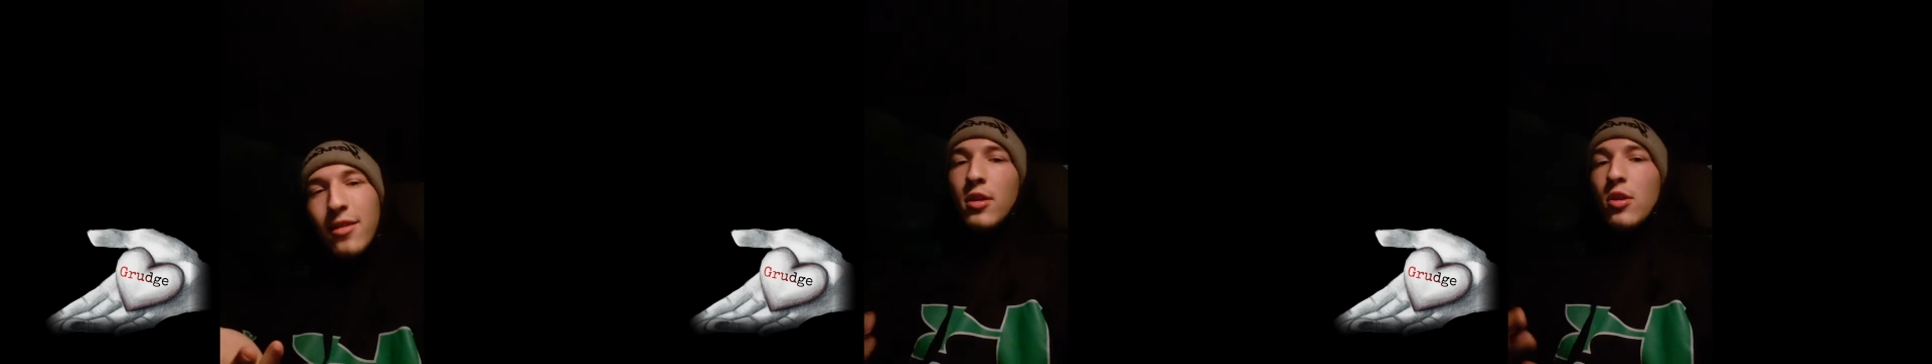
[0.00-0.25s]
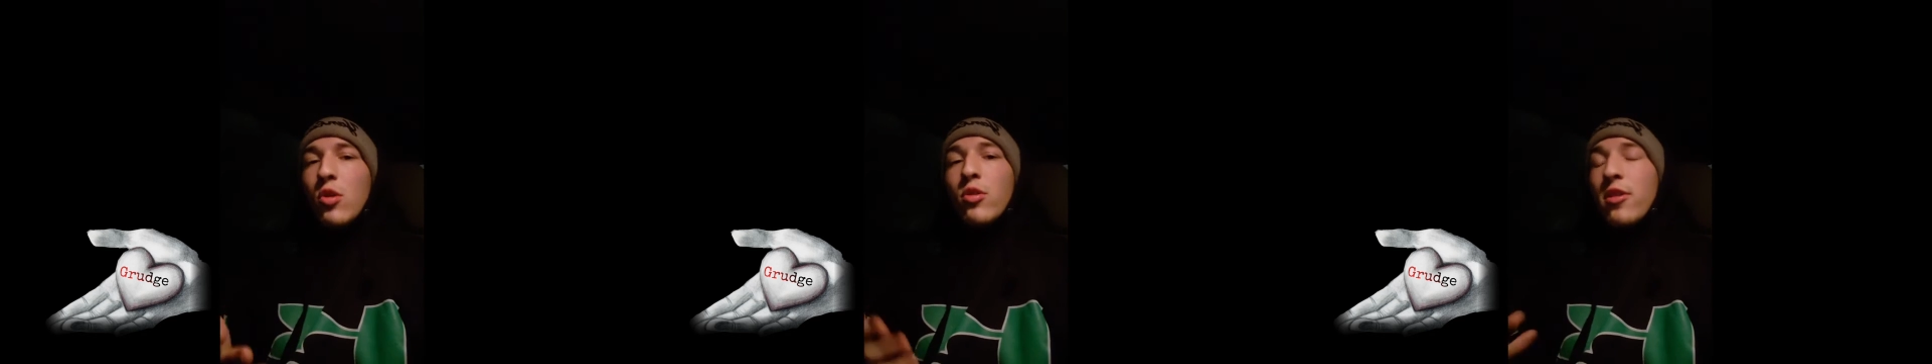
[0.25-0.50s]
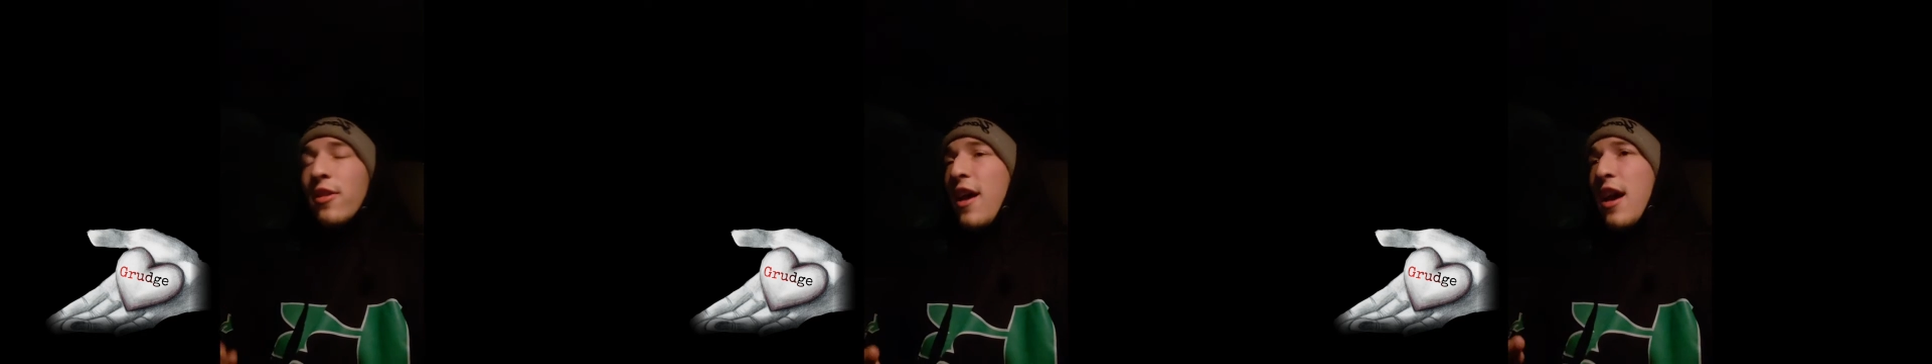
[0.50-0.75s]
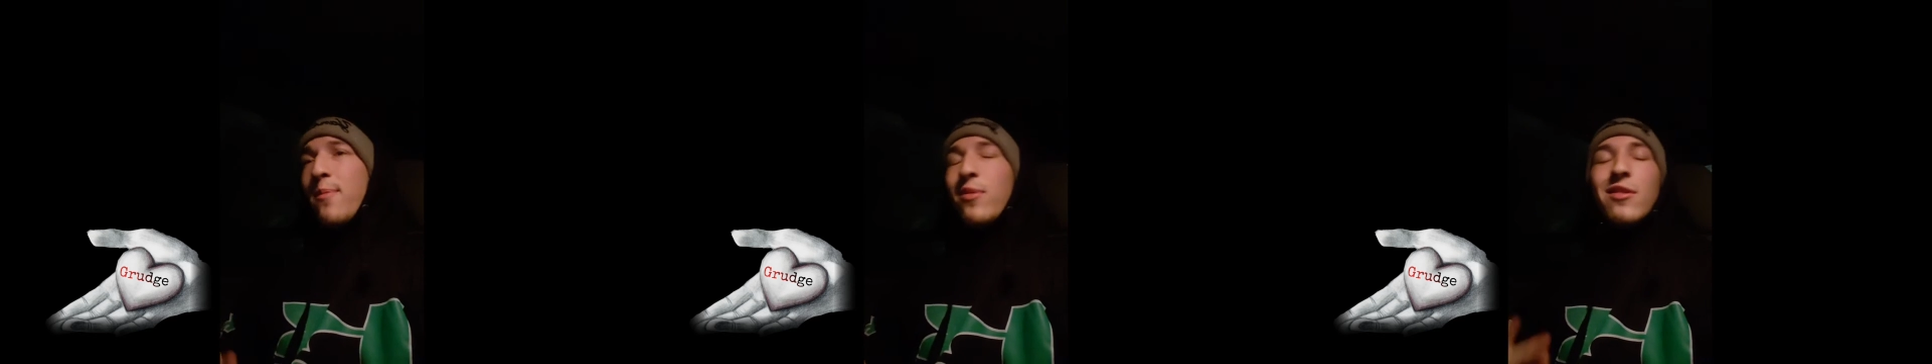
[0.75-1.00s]
You know, it's
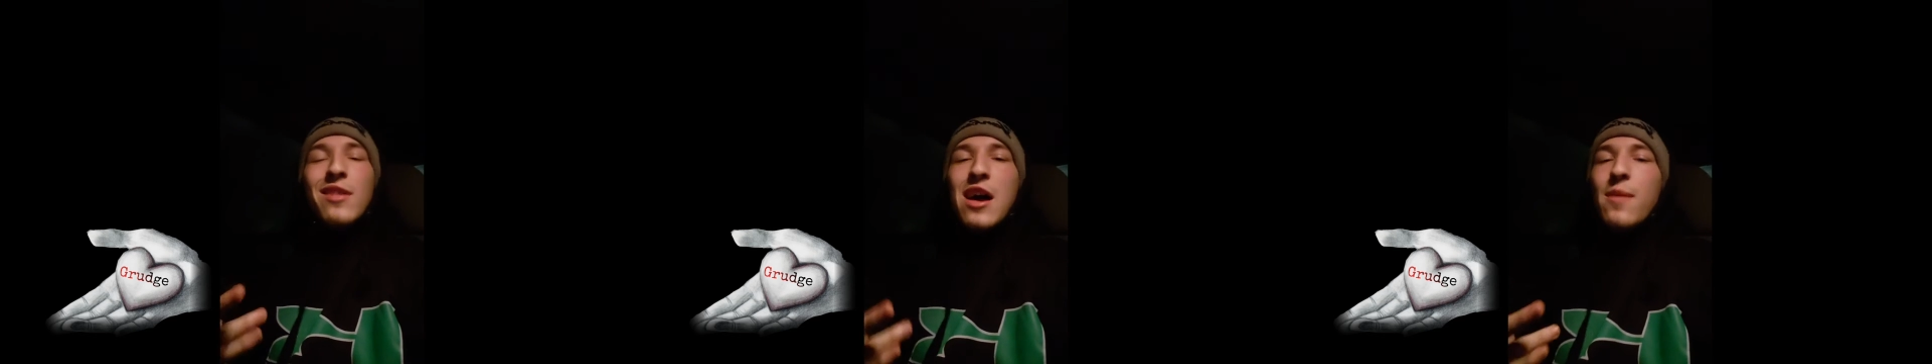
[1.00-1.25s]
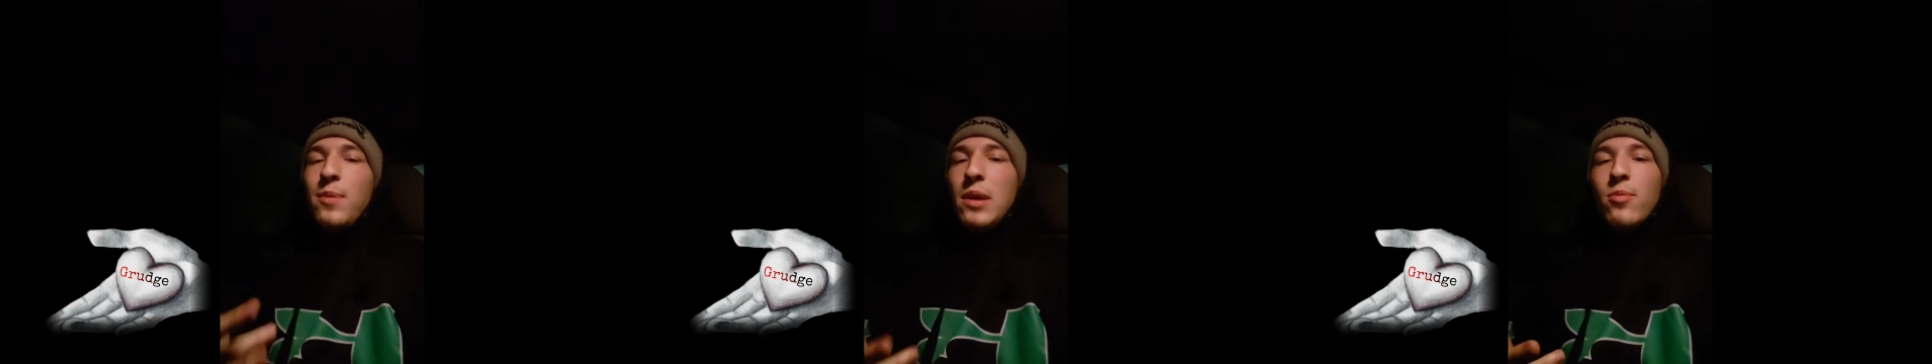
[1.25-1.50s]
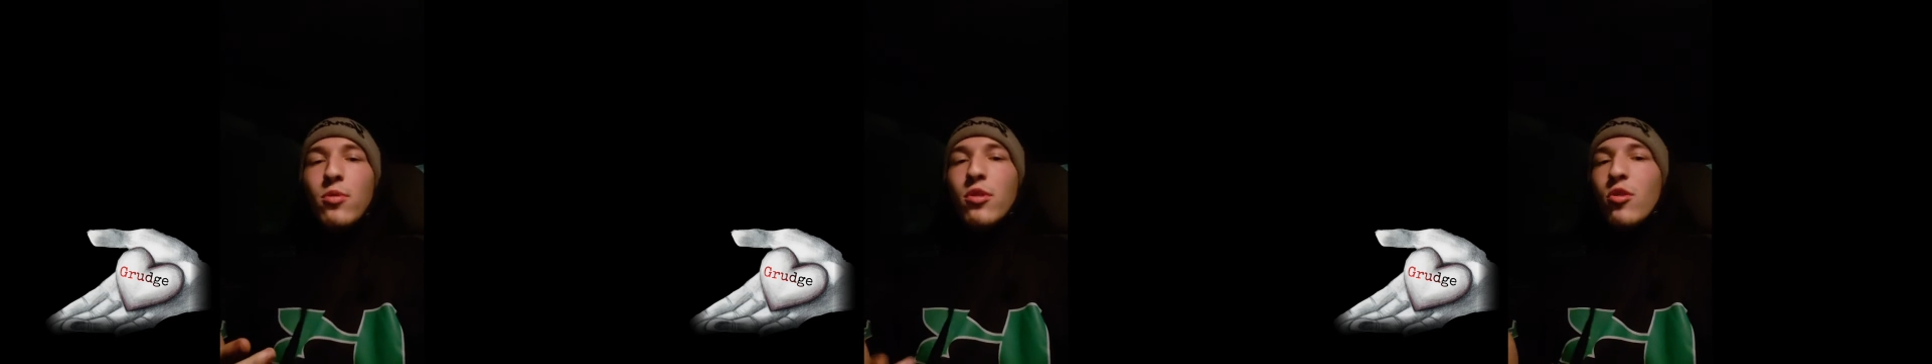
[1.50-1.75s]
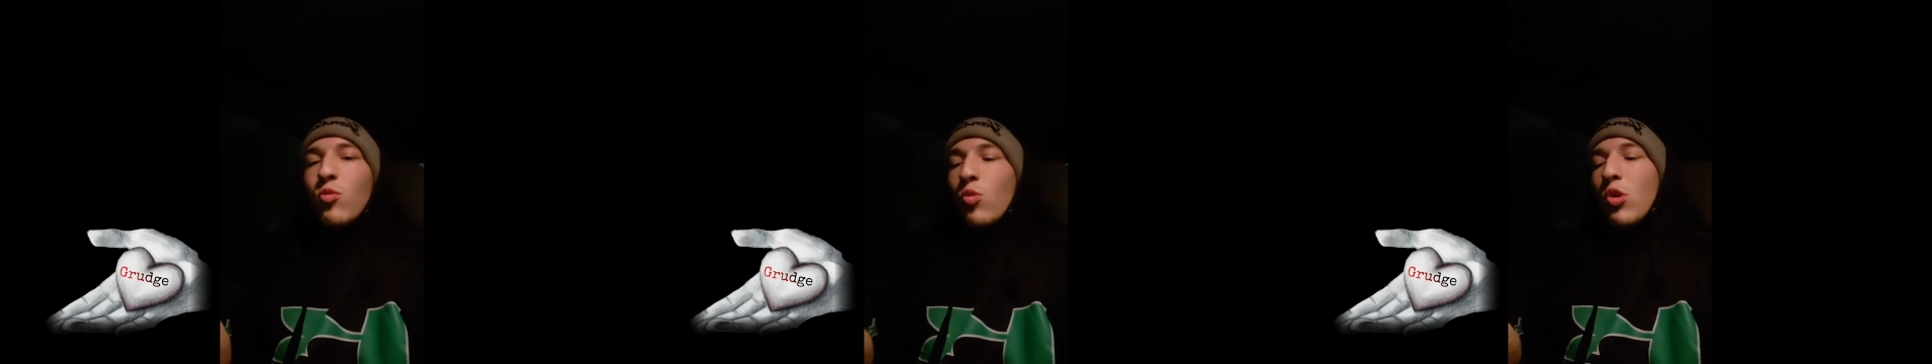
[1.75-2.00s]
sad, but a lot of people in
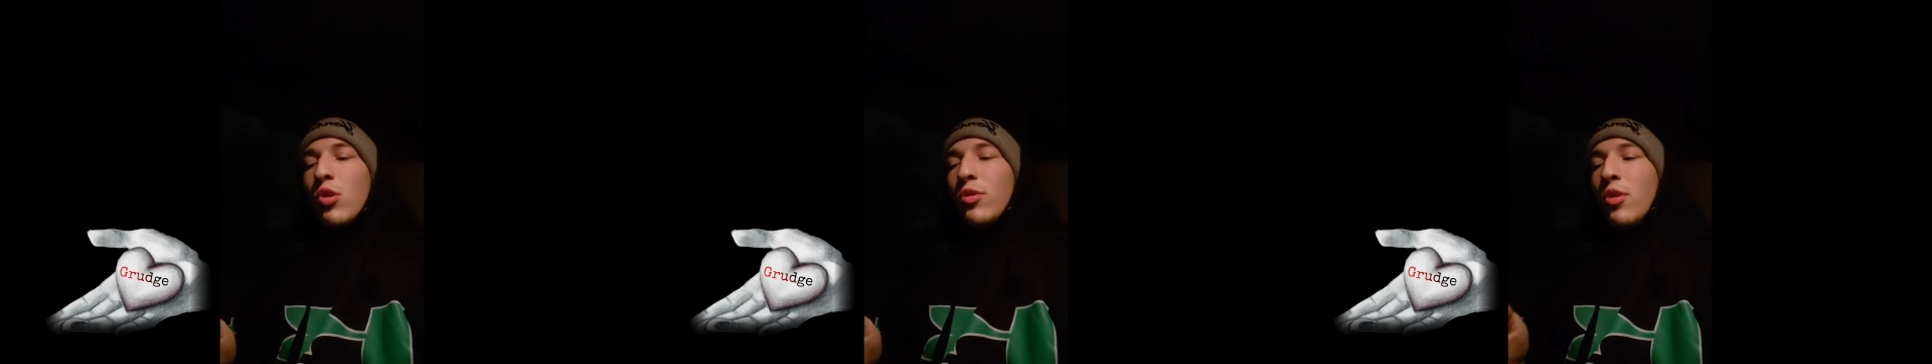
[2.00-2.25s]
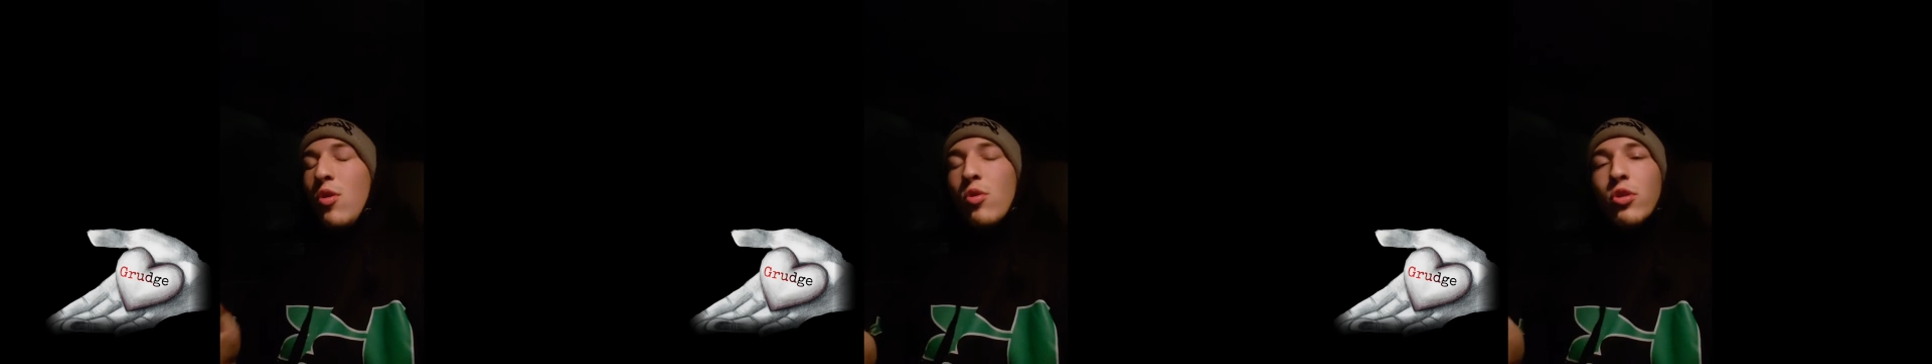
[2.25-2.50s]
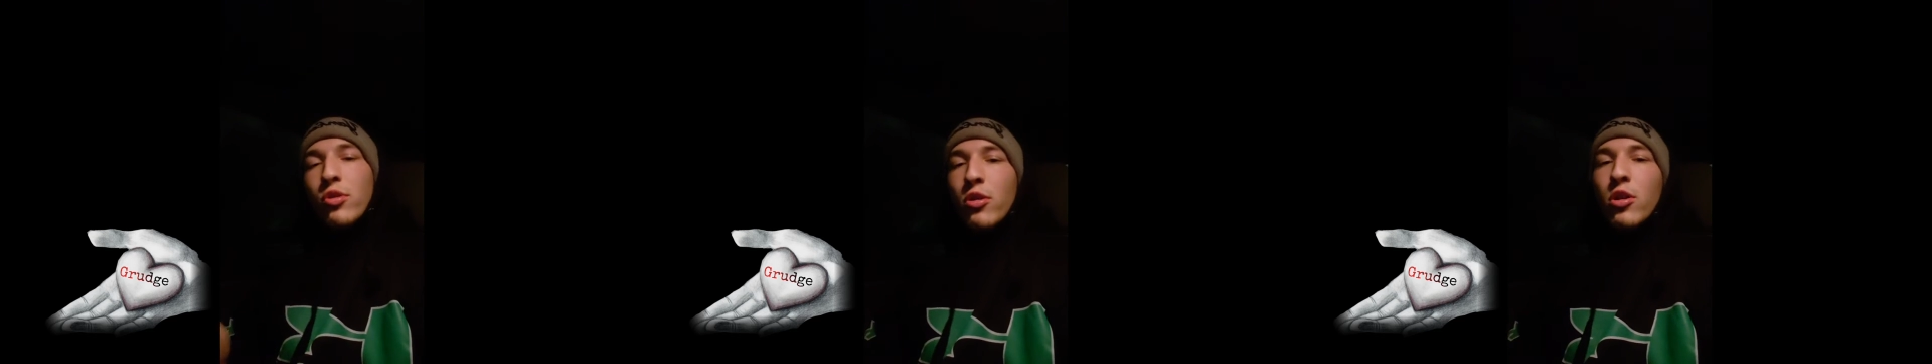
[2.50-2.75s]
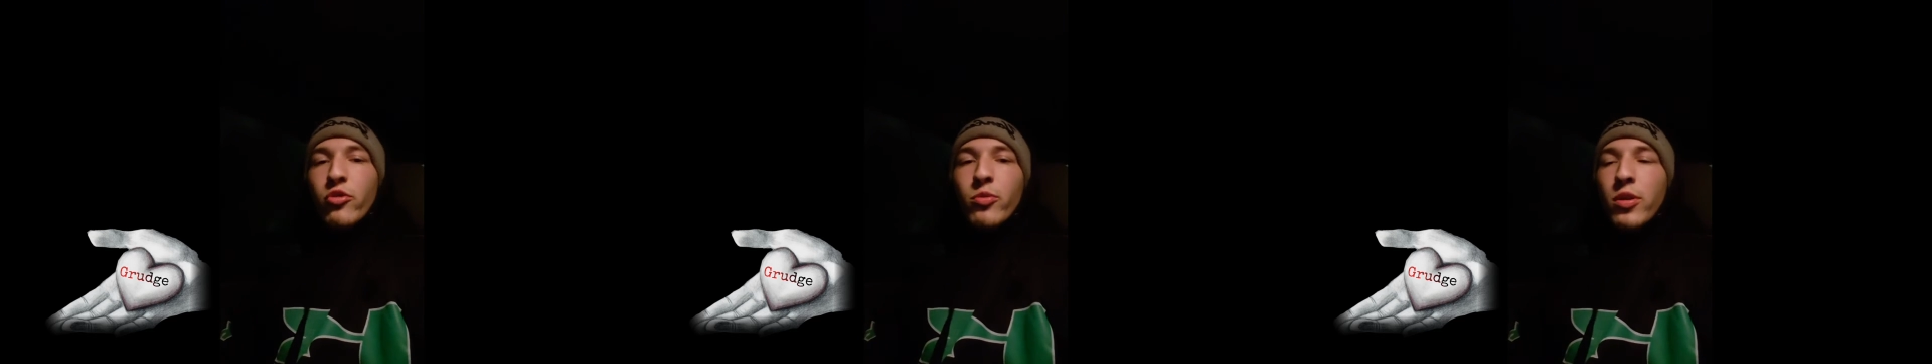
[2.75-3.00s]
this world hold a
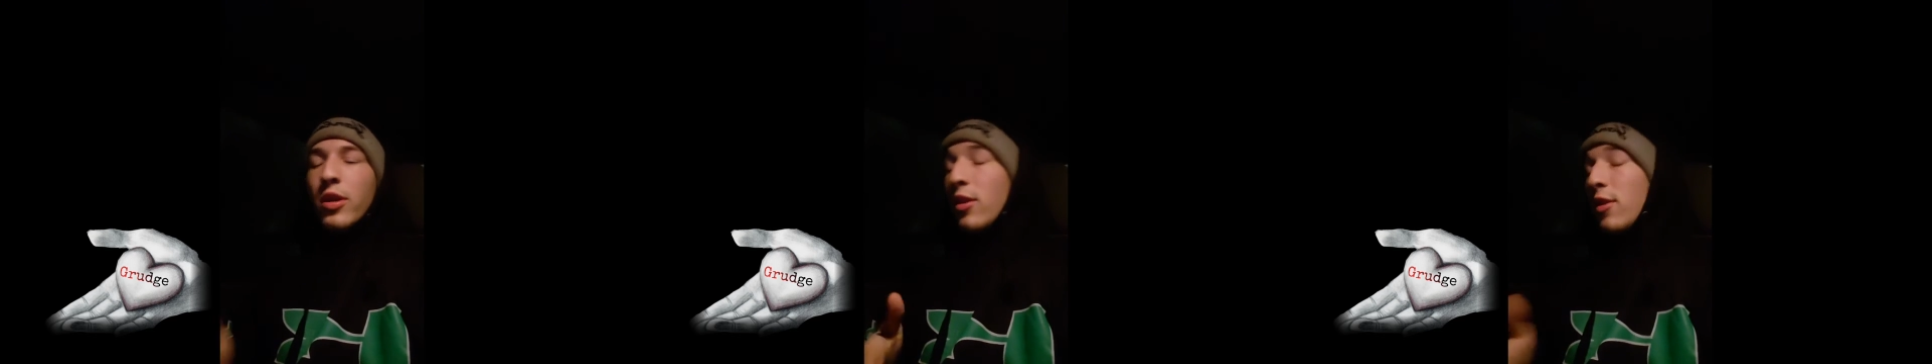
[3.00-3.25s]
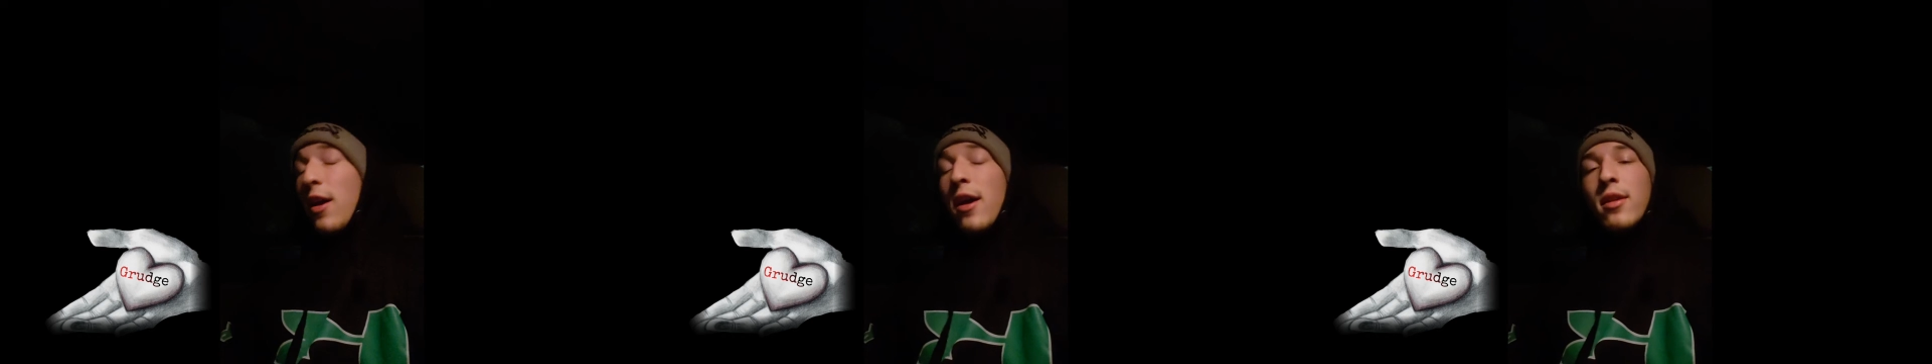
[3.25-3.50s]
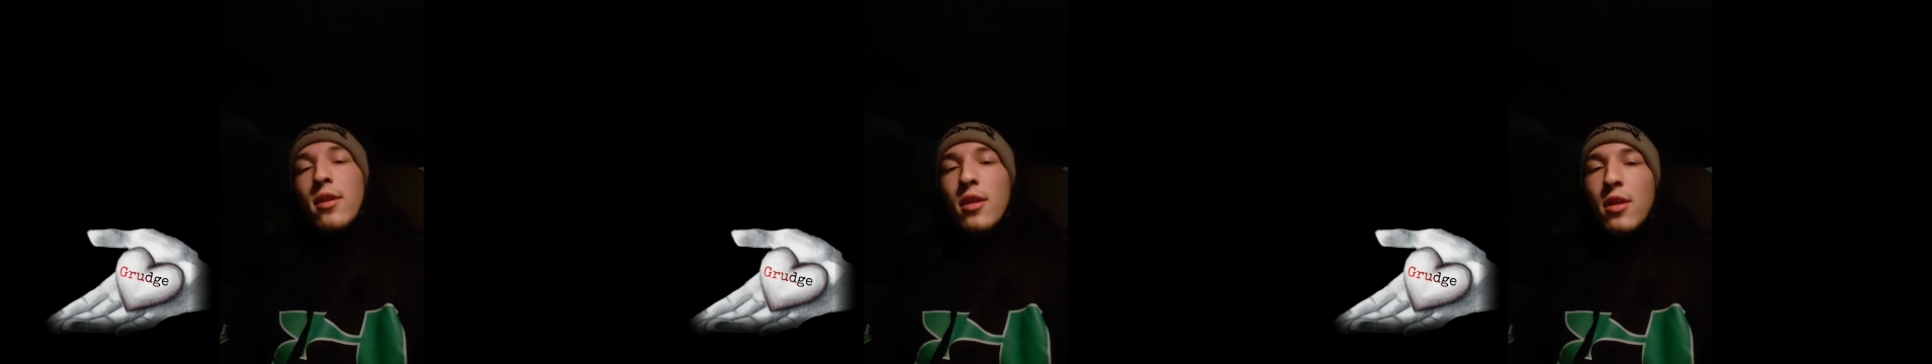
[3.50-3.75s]
grudge, man. It's sad.